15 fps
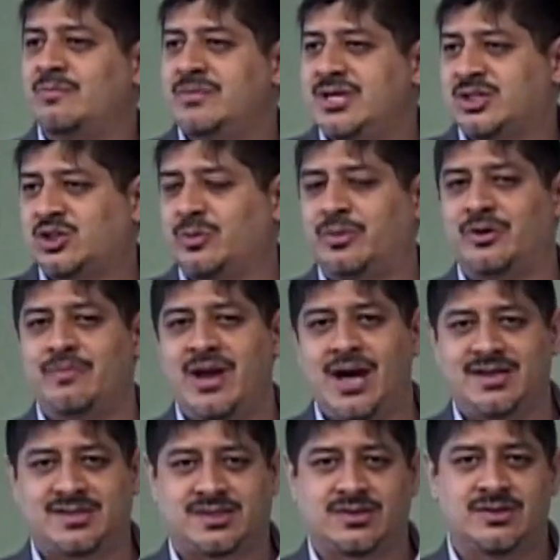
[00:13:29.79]
miserable
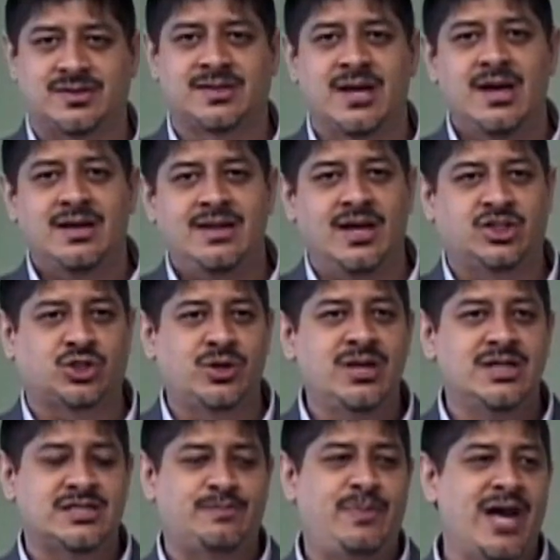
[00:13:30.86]
masters that
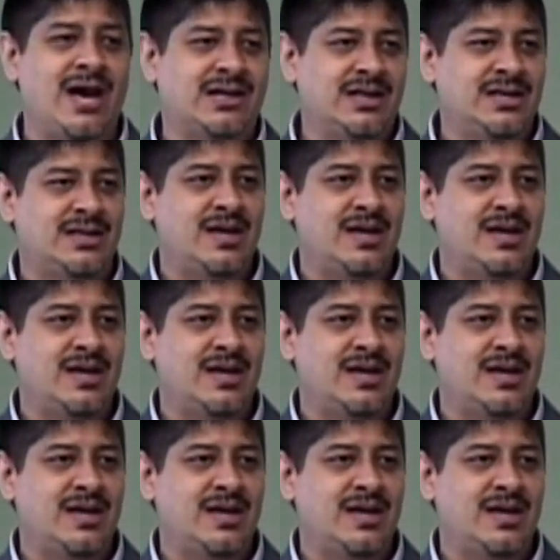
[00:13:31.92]
treat us badly.